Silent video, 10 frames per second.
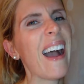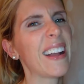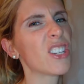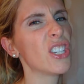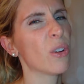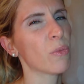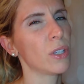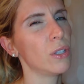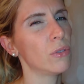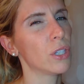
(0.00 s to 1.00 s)
I actually don't
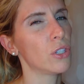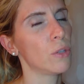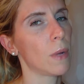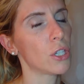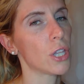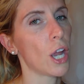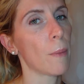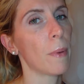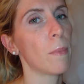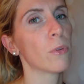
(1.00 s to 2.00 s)
really use it too much there,
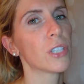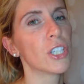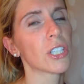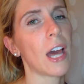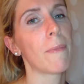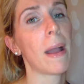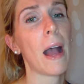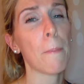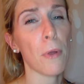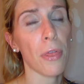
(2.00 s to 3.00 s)
but mostly just kind of my
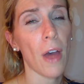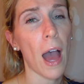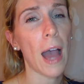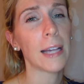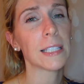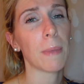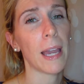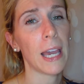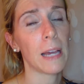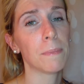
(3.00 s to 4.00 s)
upper thighs, my
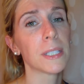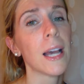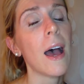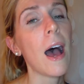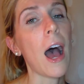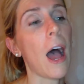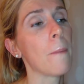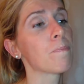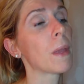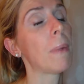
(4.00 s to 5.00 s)
hips,
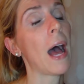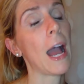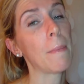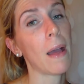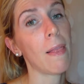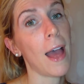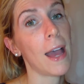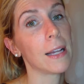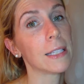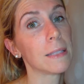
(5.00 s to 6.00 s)
um, behind my
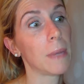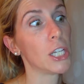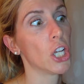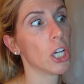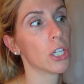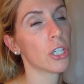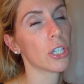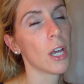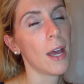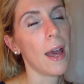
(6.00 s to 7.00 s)
legs, my
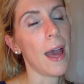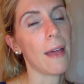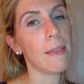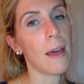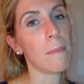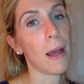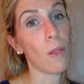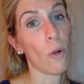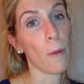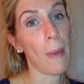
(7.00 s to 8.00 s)
tush, and then my
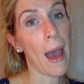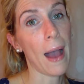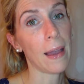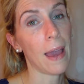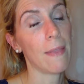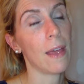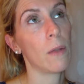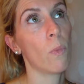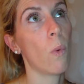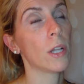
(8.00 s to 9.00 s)
lower back, and
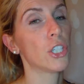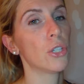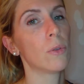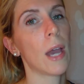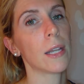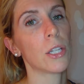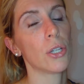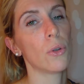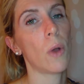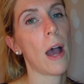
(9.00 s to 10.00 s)
then then once you get
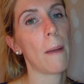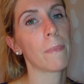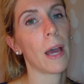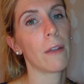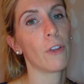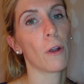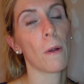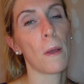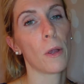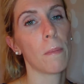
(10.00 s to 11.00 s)
to um, kind of
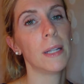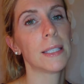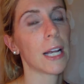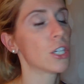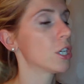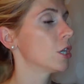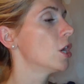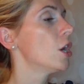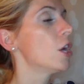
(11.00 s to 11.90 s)
your, your midsection,